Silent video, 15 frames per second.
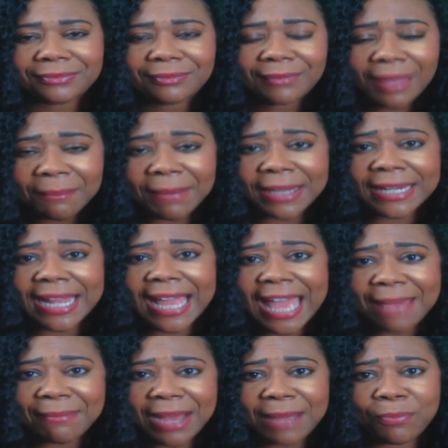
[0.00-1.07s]
Monday, I
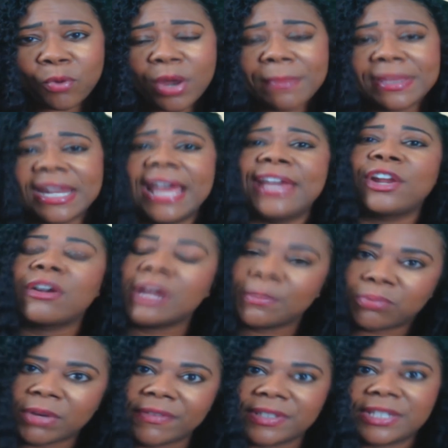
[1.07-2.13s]
had my appointment. I had already
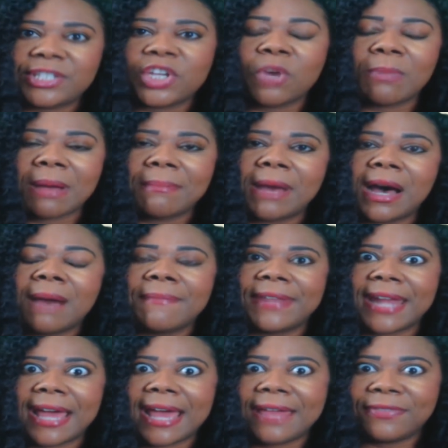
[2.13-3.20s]
previously told my mom
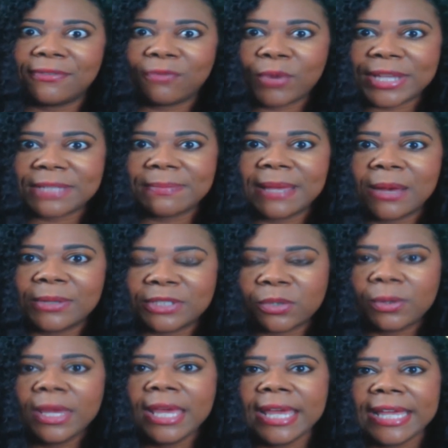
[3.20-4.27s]
that I had the voicemail. And
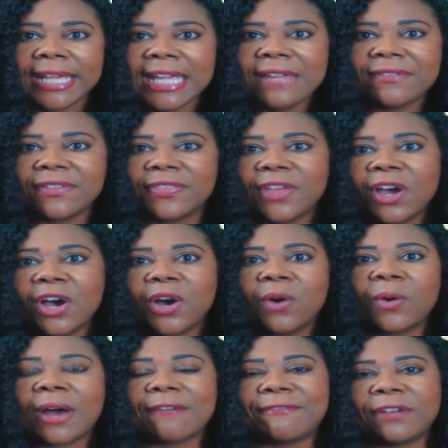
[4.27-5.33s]
so even
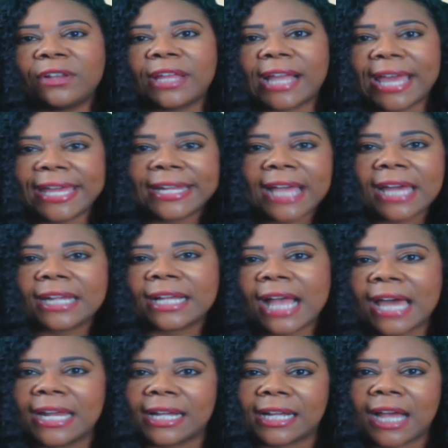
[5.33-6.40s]
though I felt like I had
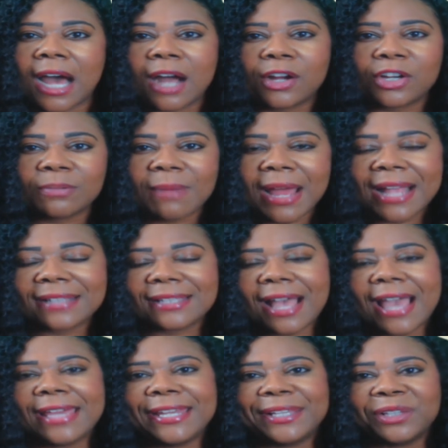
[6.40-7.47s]
kind of conquered my
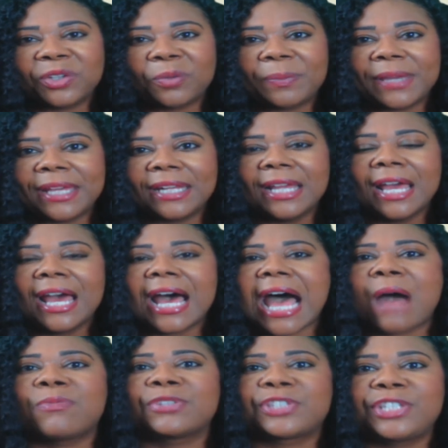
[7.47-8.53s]
anxiety a little bit,
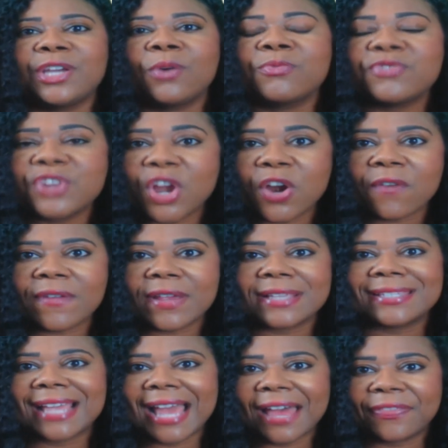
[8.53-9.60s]
I was still
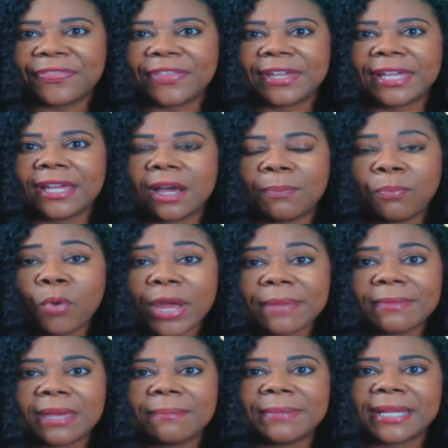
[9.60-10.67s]
nervous at the
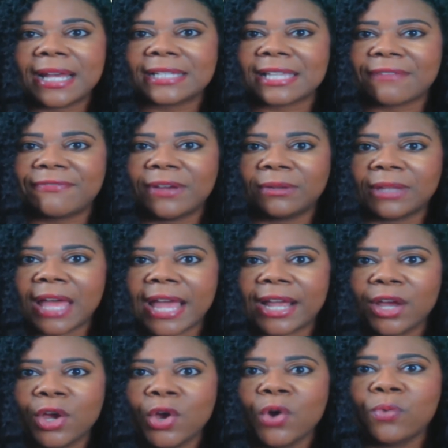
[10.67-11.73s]
appointment because I felt like,
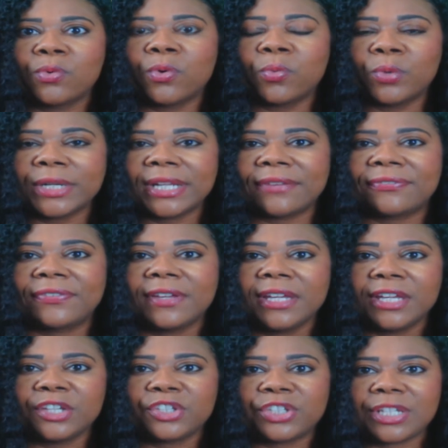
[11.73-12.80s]
well, what if
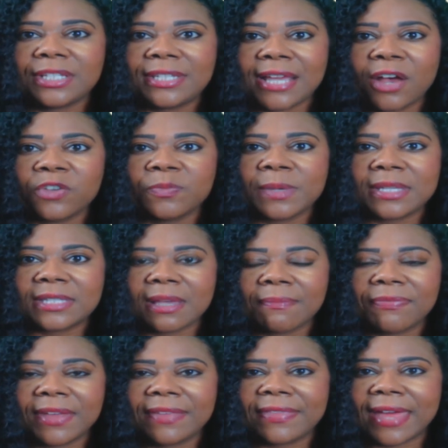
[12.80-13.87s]
she tells me
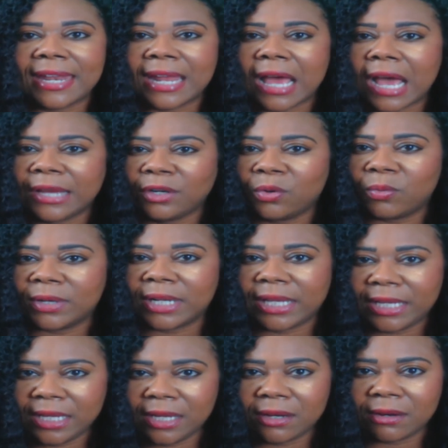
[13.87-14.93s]
something that I don't want to
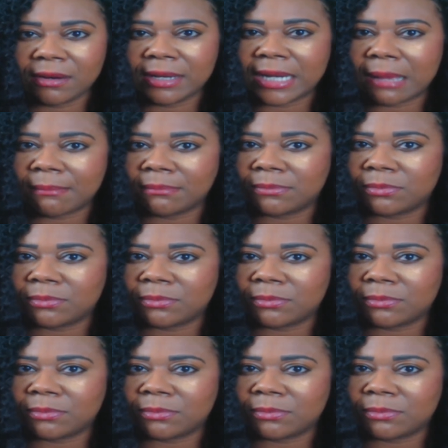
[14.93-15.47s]
hear and I'm,